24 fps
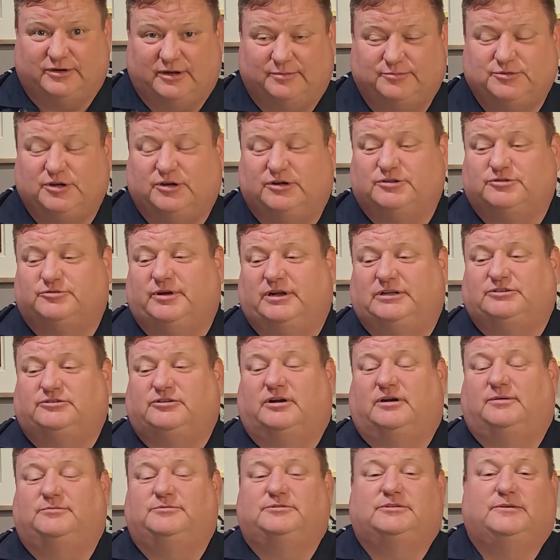upcharge
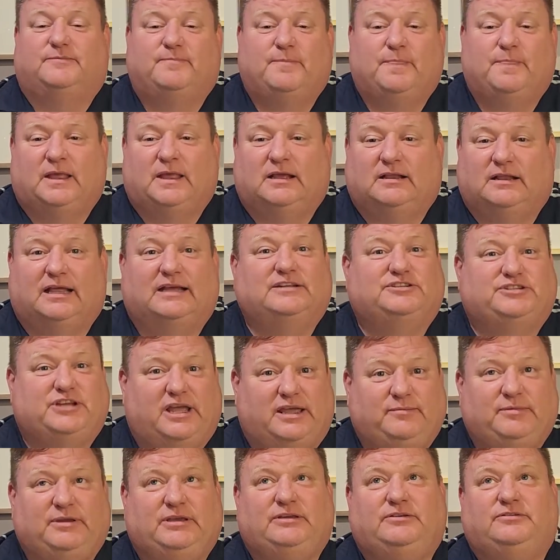restaurants like
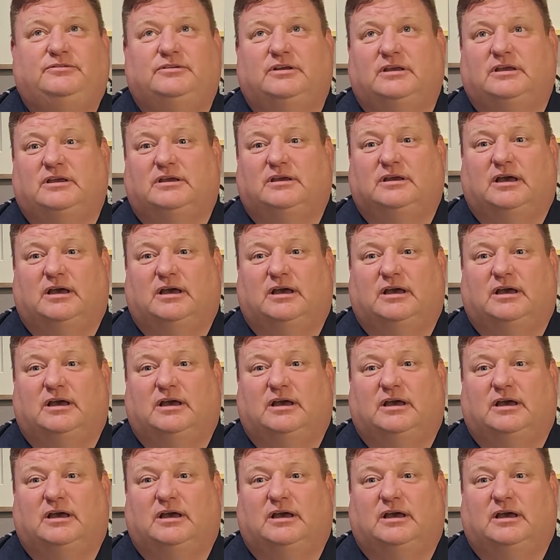Jamie's,